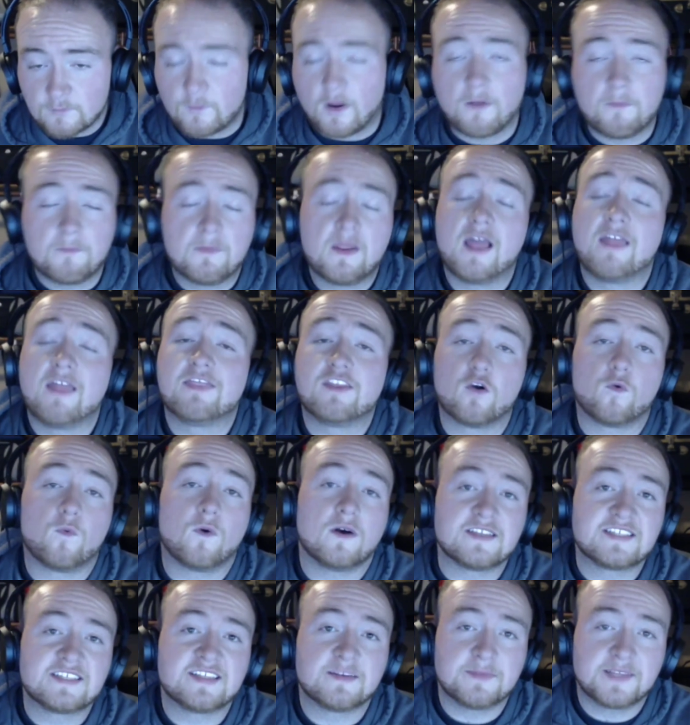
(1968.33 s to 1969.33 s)
Well, there
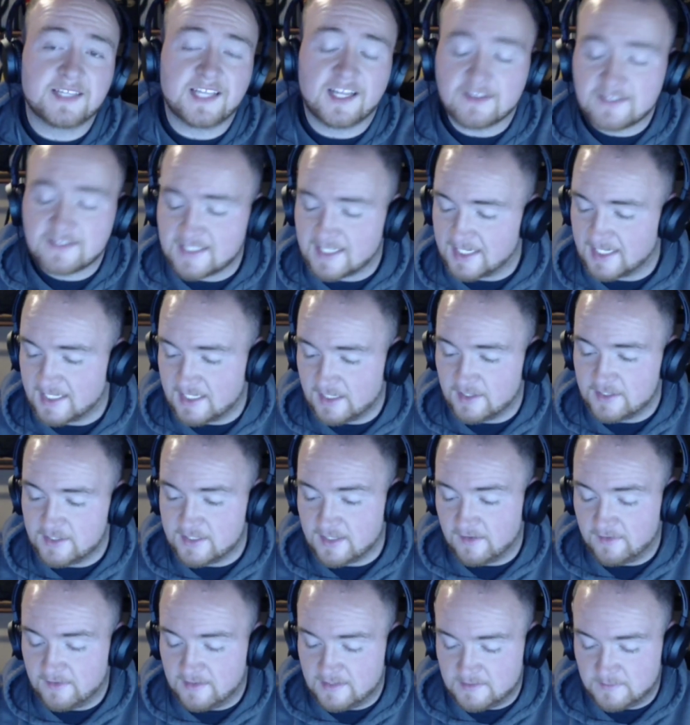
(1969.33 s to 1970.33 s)
was something else that I could have
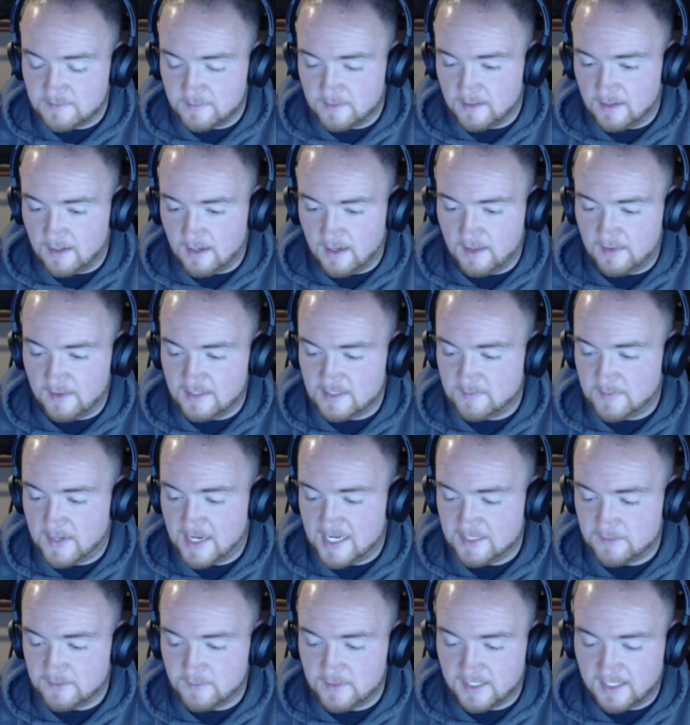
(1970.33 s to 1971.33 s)
done this
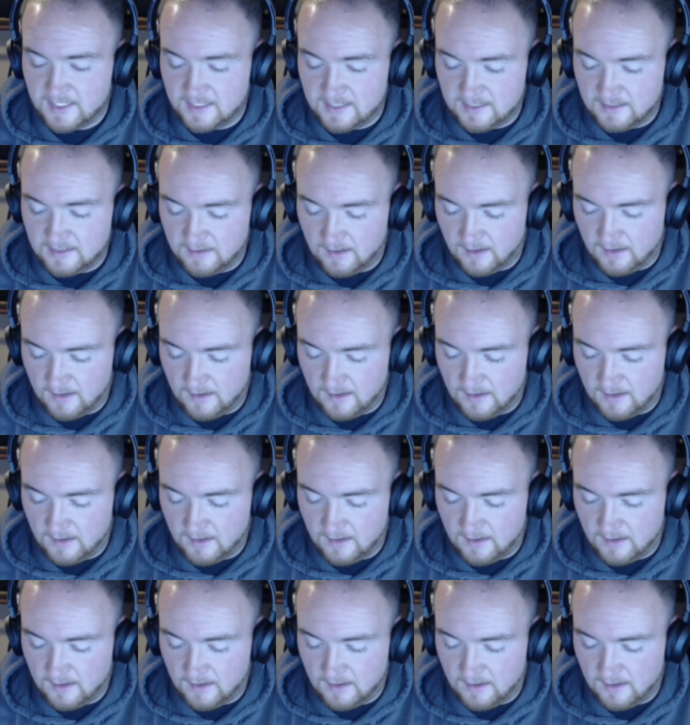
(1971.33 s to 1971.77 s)
past weekend,